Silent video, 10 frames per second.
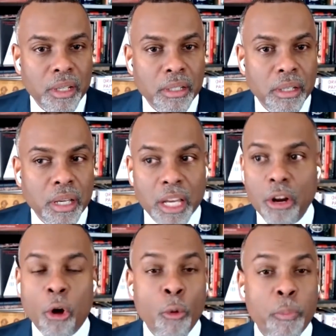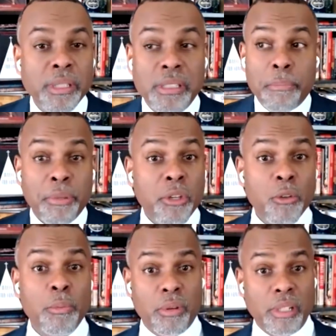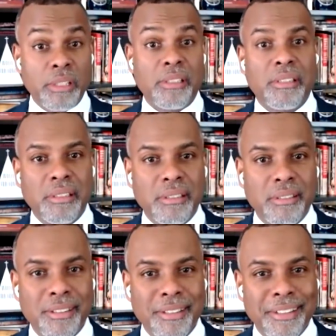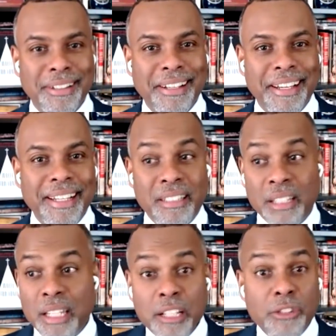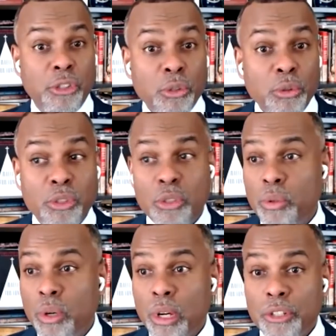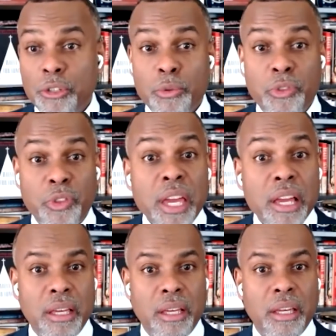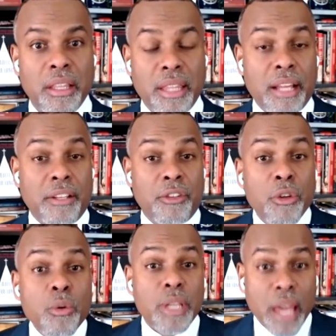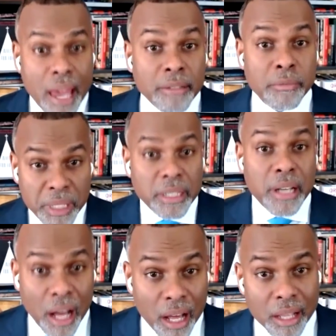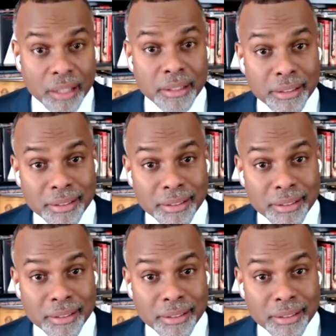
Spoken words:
Right? It opens up hubris. It leads you to think that you can be God,